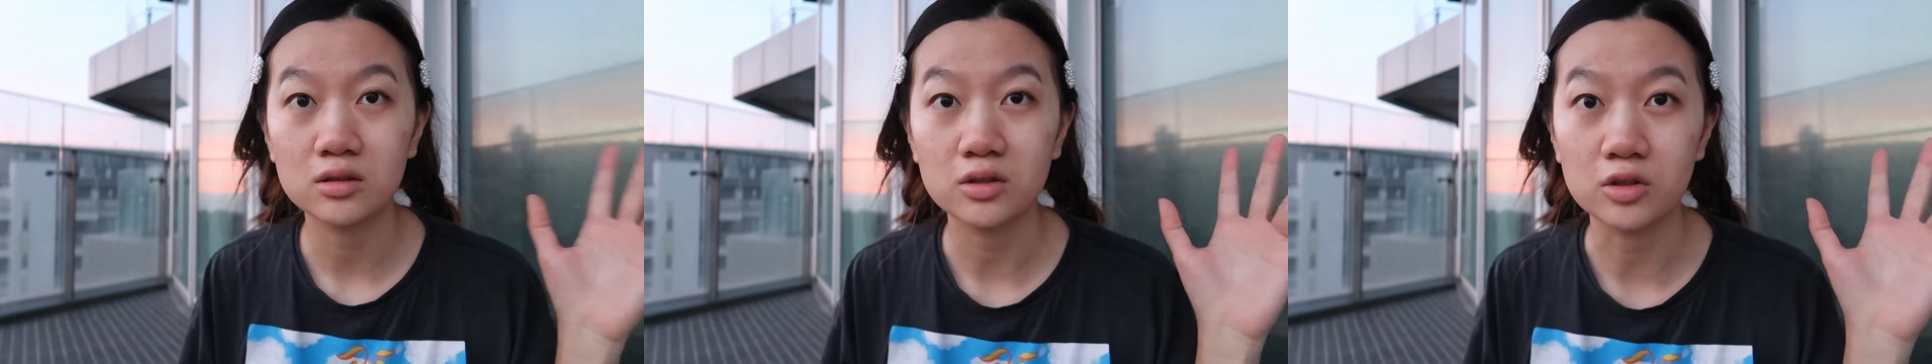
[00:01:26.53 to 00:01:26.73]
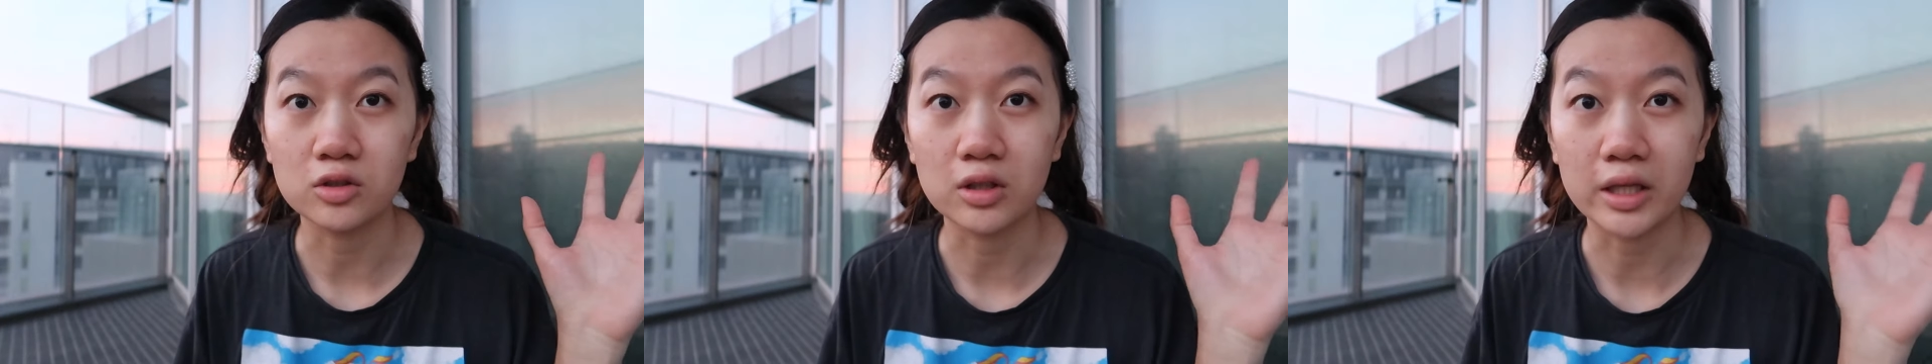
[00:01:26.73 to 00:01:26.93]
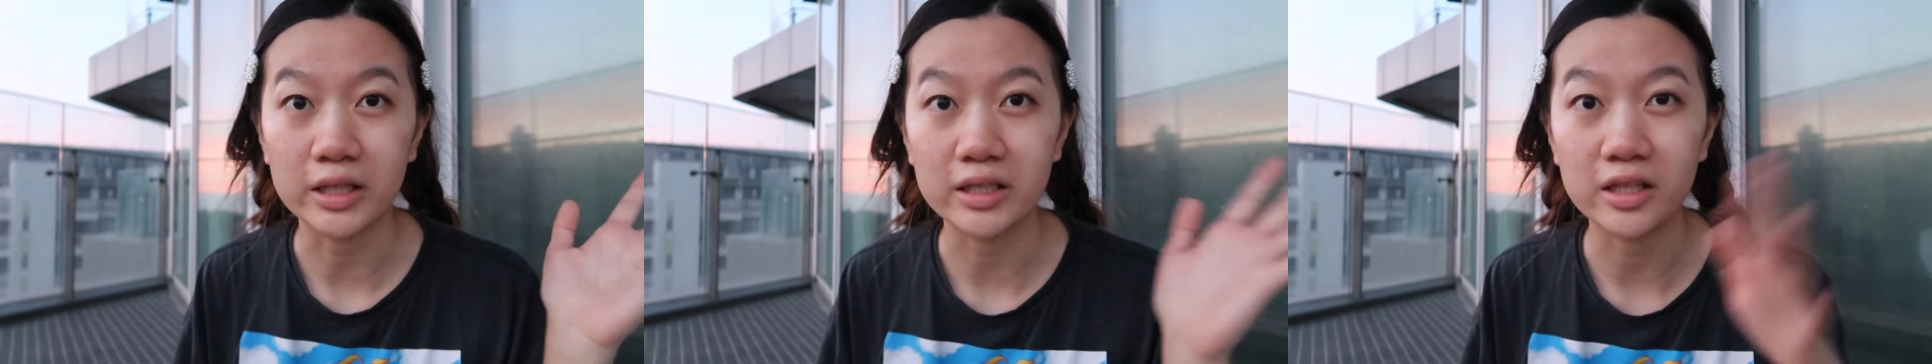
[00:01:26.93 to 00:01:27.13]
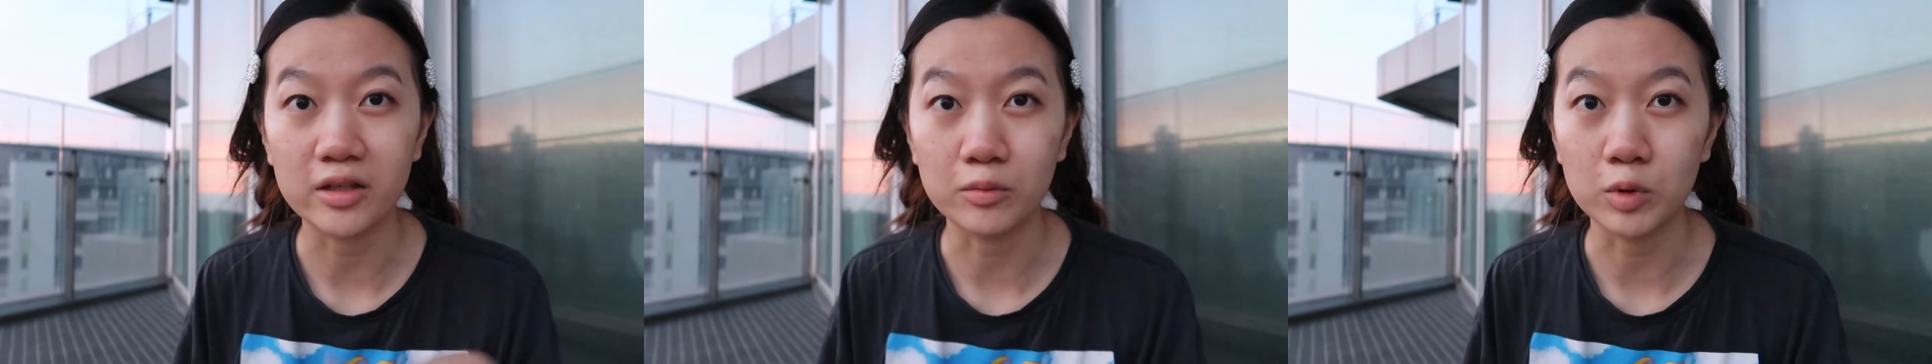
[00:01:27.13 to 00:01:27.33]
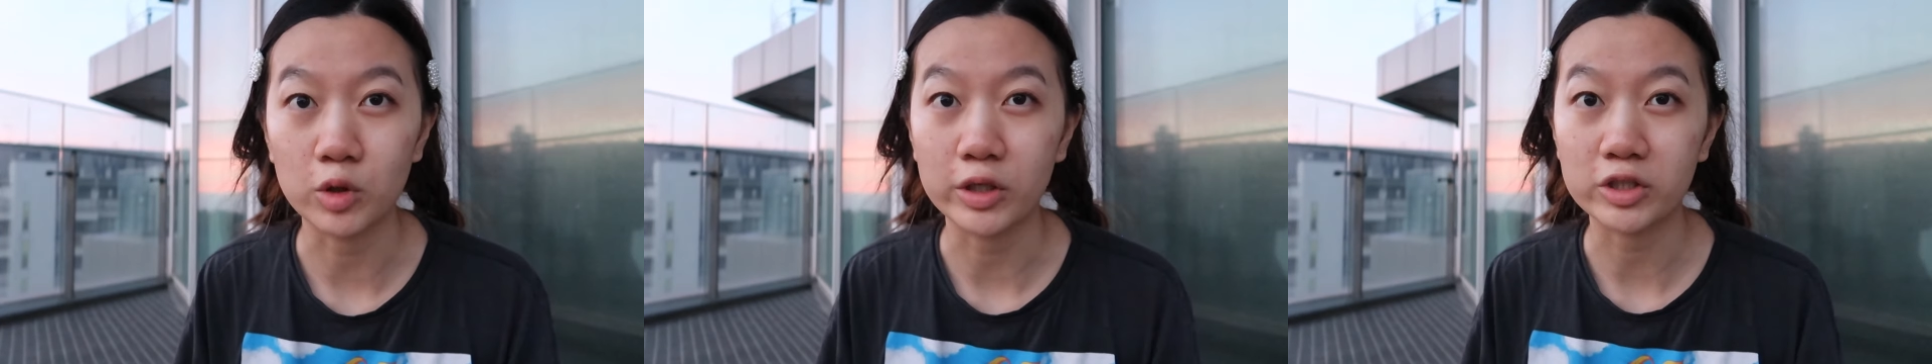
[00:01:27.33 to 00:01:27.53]
your like
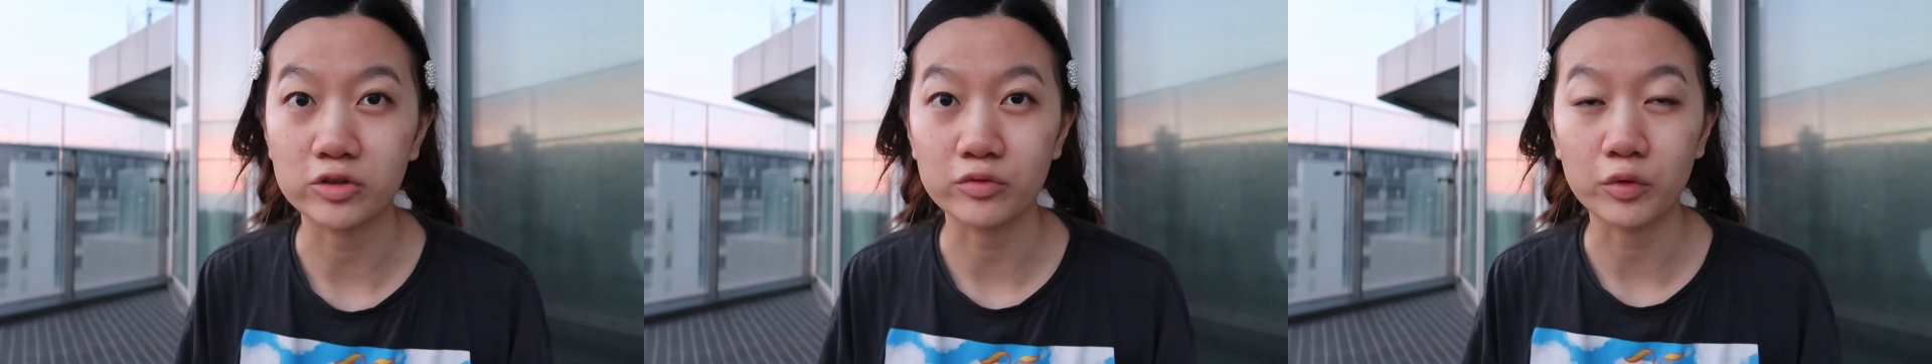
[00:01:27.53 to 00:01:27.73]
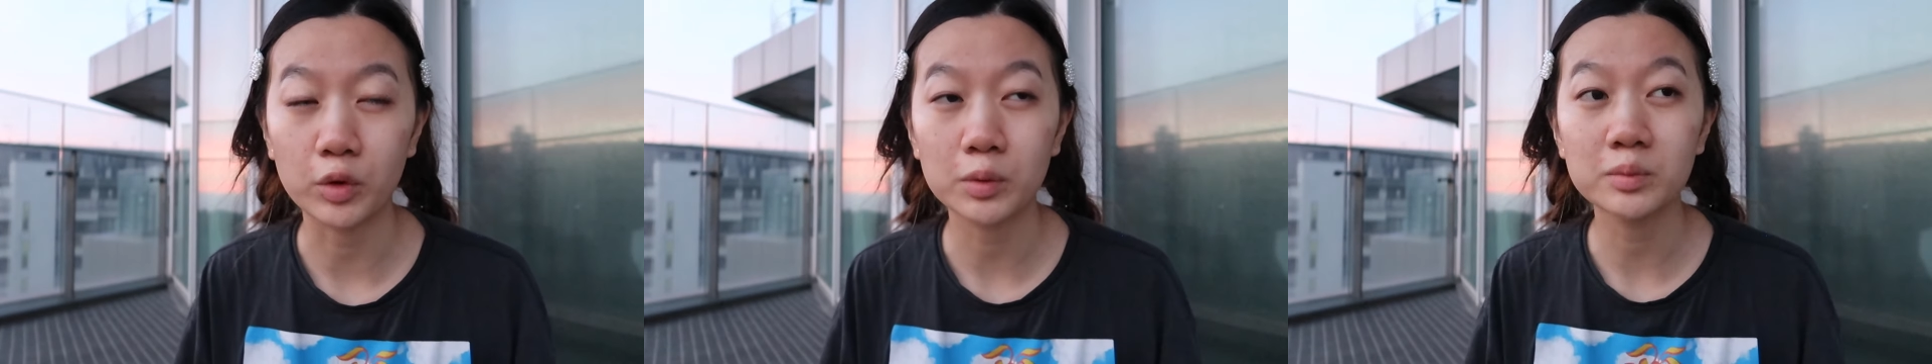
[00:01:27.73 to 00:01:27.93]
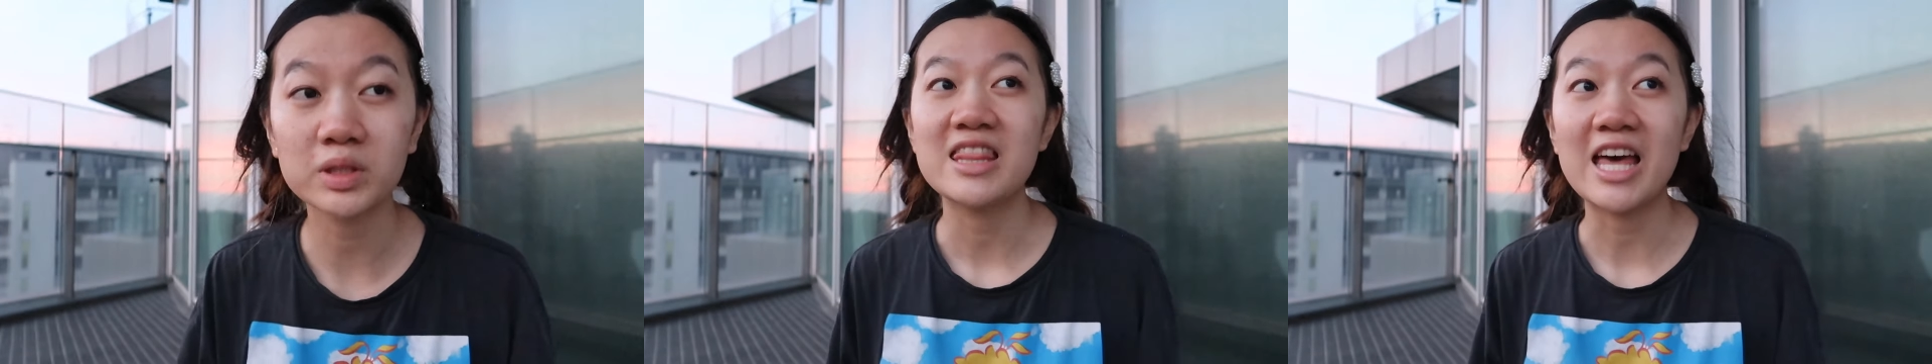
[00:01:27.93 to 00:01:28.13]
immigration forms,